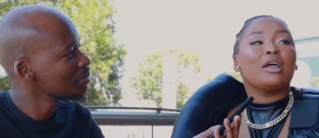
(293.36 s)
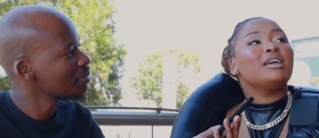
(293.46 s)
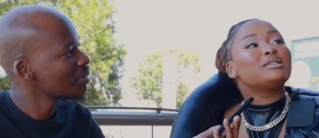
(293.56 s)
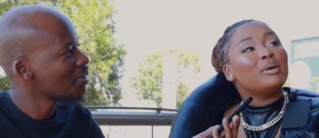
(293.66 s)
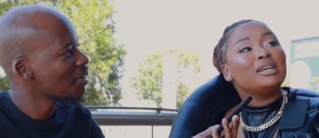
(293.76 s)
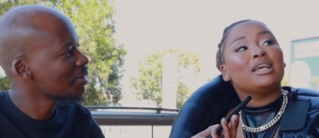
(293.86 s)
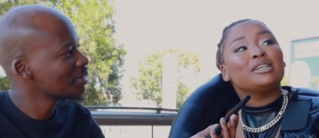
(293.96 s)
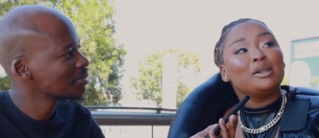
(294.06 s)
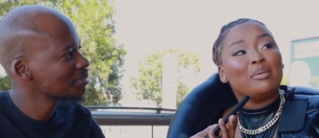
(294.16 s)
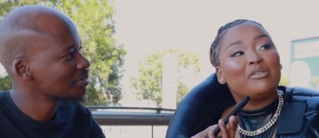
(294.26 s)
Speaker 1: it's, it's
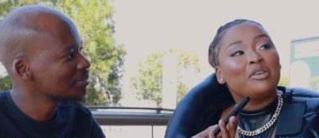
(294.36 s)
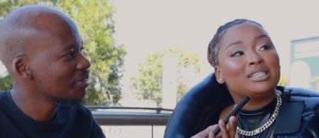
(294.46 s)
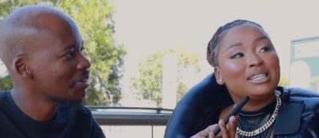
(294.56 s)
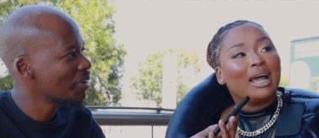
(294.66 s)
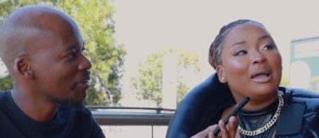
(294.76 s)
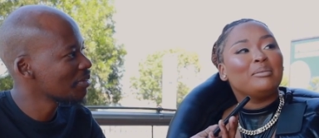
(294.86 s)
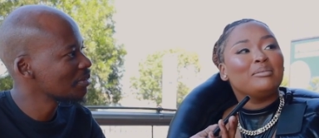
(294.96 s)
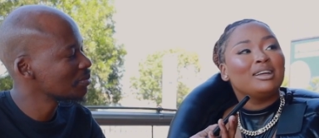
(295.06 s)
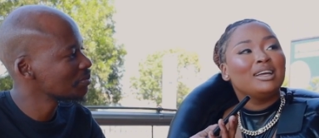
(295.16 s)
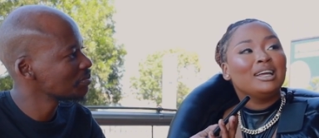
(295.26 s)
actually my first
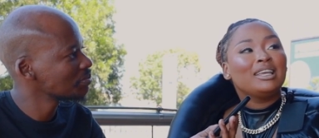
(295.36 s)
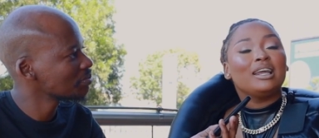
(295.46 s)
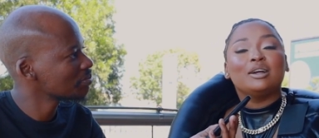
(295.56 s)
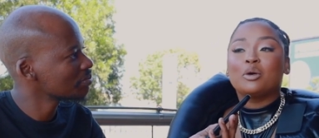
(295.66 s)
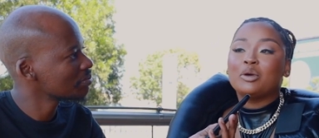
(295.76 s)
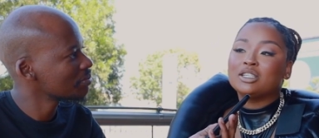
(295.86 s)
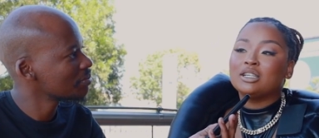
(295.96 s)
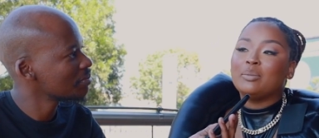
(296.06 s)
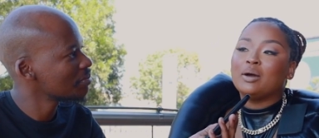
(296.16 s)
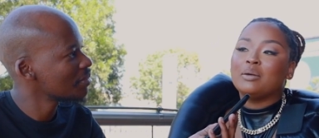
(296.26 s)
time getting a
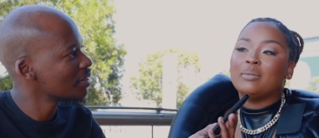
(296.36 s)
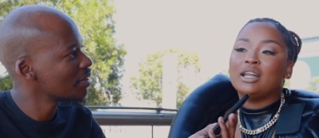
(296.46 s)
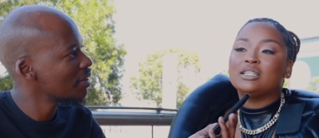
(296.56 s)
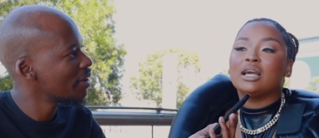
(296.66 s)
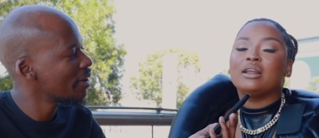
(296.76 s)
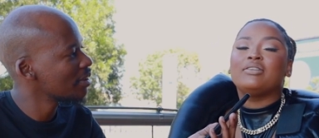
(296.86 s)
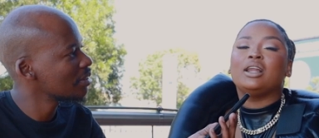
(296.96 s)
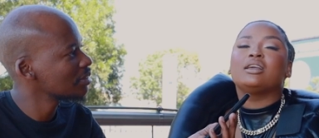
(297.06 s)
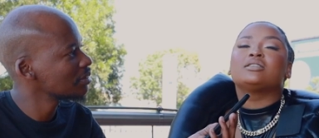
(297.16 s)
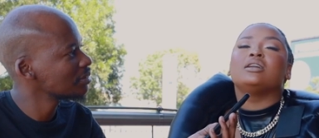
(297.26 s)
question about a manager, and I feel
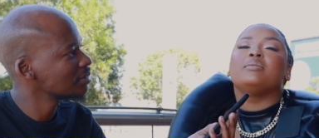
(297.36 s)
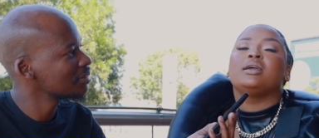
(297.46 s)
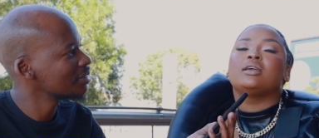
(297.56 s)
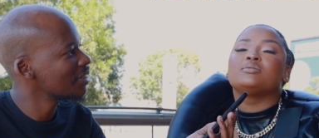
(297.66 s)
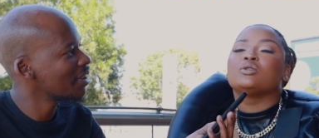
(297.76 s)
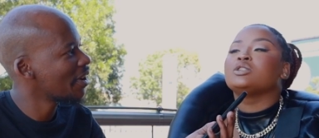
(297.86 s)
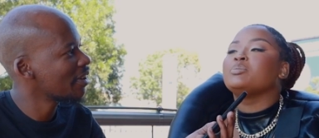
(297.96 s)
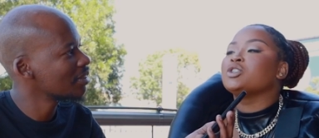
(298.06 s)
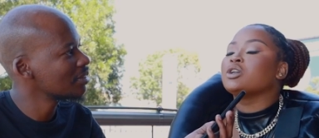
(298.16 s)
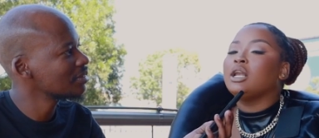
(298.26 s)
like it's gonna make him so
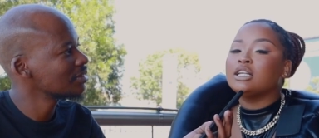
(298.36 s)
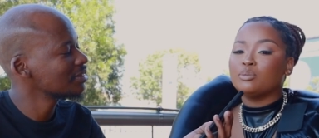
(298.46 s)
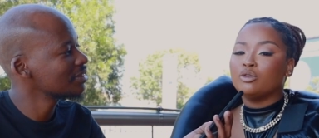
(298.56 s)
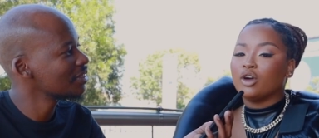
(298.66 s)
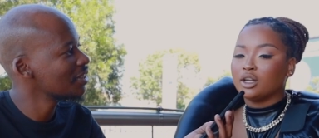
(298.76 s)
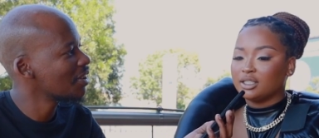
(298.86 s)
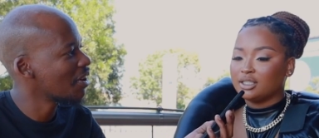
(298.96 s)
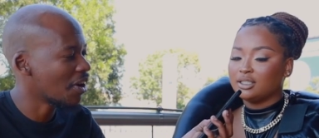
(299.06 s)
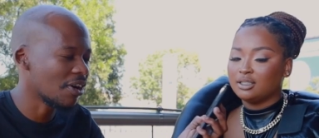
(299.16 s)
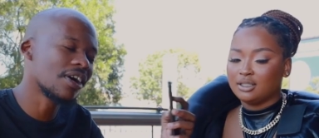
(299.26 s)
special. Let's move on.
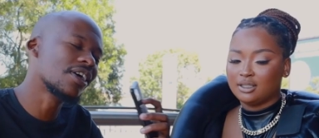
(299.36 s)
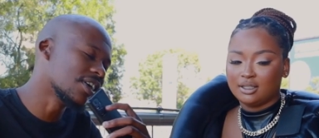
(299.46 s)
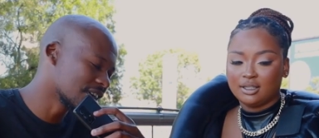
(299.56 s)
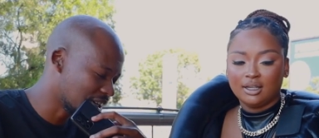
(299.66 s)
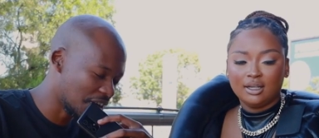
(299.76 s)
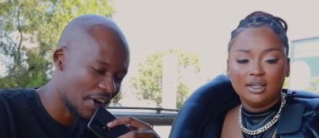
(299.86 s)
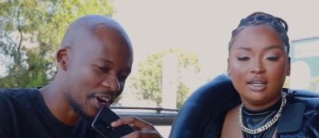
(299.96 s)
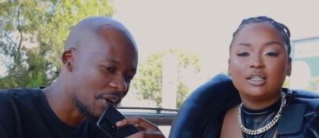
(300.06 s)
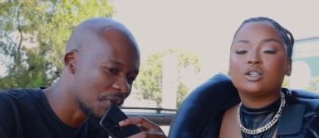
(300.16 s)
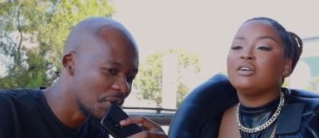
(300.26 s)
Speaker 2: Oh, okay, all
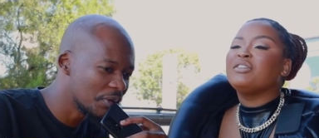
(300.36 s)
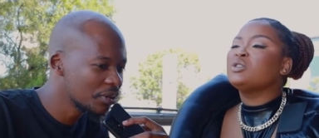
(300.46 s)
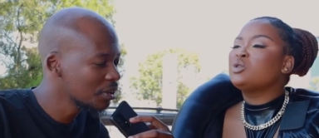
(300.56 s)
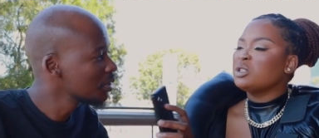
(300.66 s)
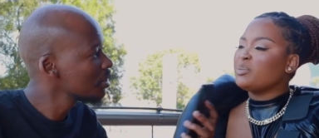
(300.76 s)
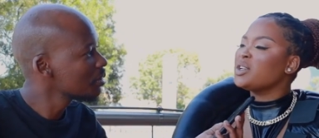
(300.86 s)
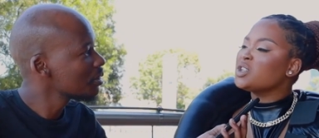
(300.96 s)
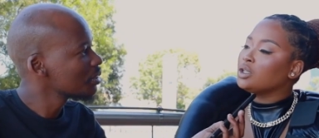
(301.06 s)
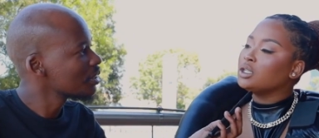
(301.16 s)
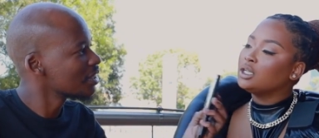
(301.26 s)
right, it's cool. Gonna feel too
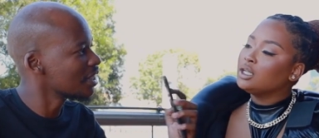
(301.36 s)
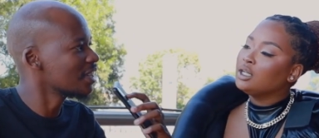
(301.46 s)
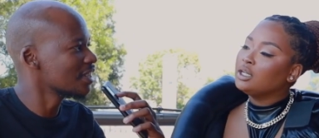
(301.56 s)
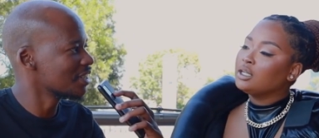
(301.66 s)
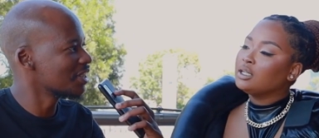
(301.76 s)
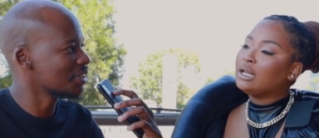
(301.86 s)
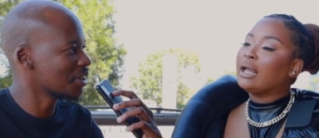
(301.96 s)
special. Yeah, yeah, yeah. Like,